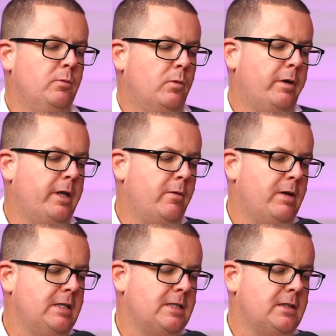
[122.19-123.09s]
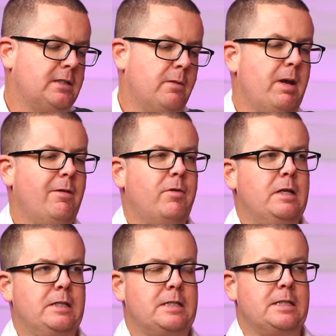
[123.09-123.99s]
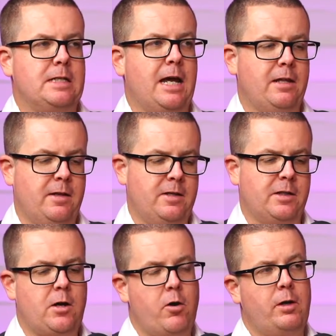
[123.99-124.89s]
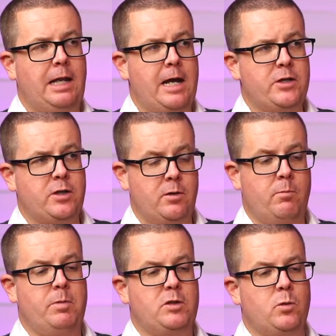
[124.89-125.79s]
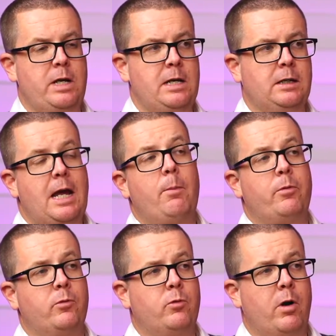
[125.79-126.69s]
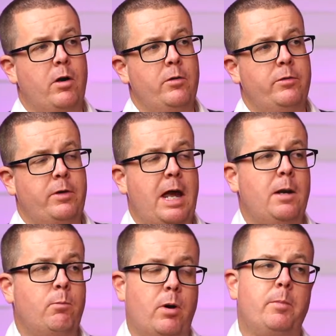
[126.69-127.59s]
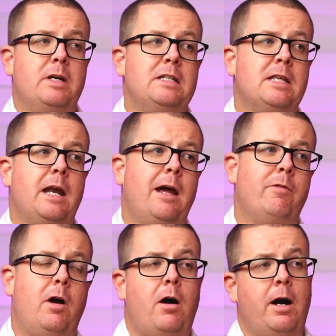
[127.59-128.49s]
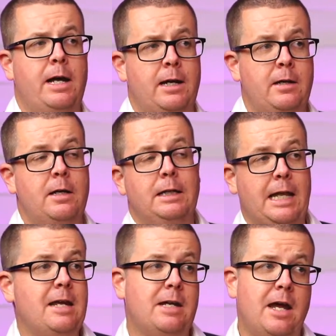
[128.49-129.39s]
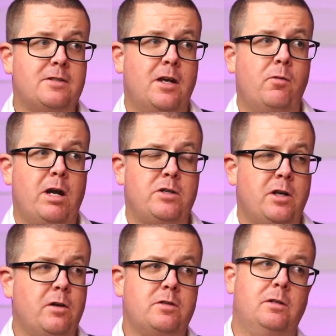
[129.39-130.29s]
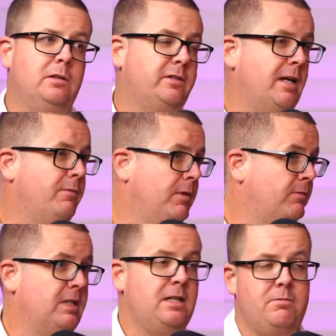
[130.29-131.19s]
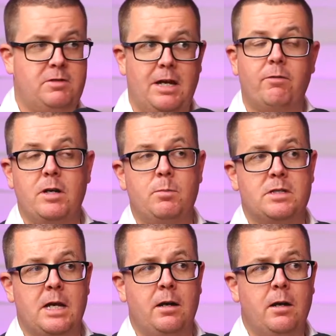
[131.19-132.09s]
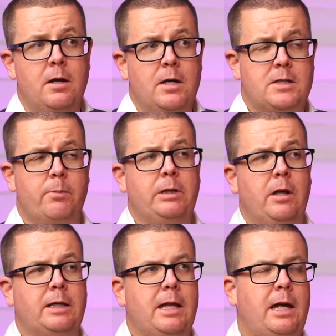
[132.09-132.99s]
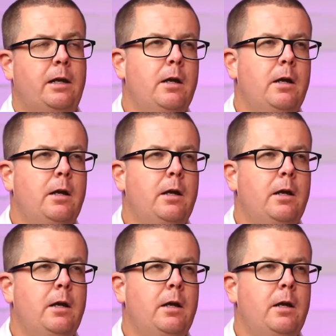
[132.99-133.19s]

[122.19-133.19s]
Well, there is some evidence to say that there's a correlation between capital growth and properties that have a higher land to asset ratio. So let's say 50, 70%, something like that.